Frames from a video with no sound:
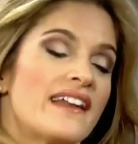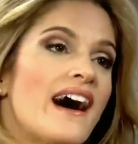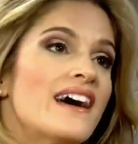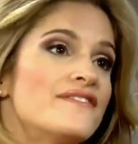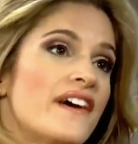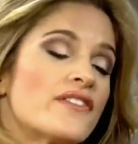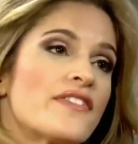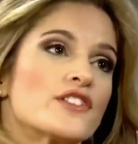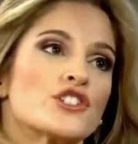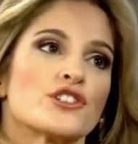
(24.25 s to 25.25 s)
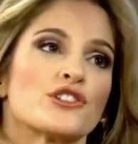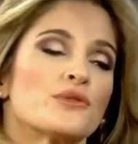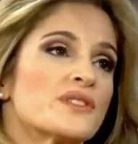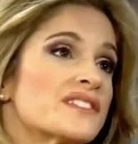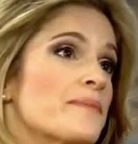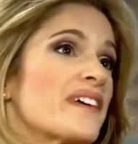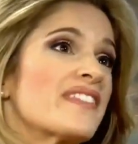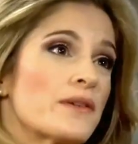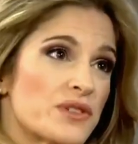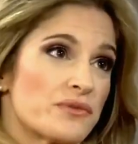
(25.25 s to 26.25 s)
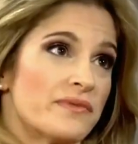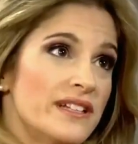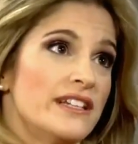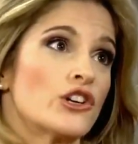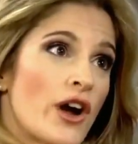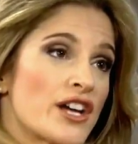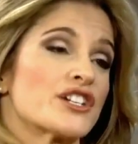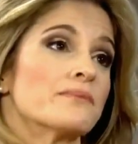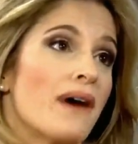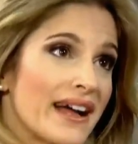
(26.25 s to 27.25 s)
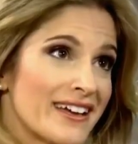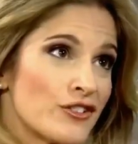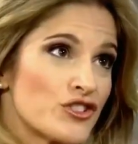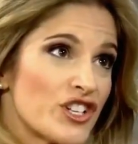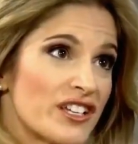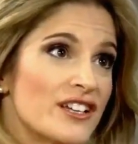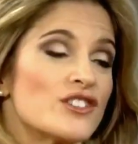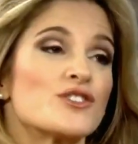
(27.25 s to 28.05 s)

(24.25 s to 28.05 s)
and I found that the sugar was something that was really crashing my energy.